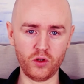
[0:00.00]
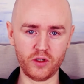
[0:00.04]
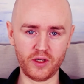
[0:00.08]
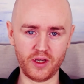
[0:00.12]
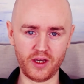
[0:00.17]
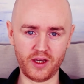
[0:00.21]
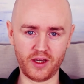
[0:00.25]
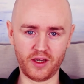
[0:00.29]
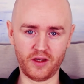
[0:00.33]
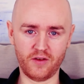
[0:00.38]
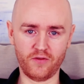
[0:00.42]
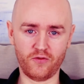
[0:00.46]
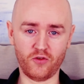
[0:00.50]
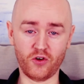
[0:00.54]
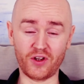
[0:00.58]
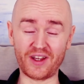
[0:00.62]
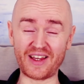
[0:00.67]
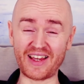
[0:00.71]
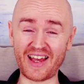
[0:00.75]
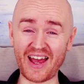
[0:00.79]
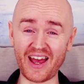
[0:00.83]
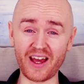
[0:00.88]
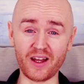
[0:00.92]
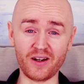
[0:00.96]
key.
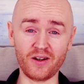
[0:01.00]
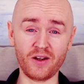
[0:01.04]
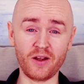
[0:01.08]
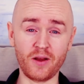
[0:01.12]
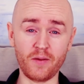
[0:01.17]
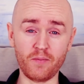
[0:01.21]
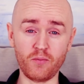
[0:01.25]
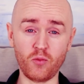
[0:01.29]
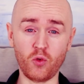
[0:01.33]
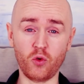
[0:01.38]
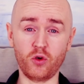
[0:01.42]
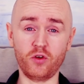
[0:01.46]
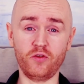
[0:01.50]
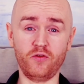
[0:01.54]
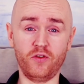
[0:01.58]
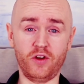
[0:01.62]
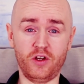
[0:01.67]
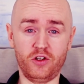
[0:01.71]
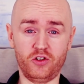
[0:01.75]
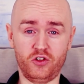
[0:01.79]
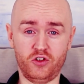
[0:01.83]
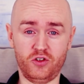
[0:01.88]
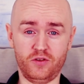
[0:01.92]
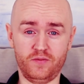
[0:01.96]
Forget
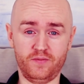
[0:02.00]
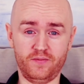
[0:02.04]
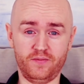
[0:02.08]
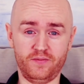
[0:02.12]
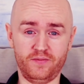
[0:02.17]
motivation.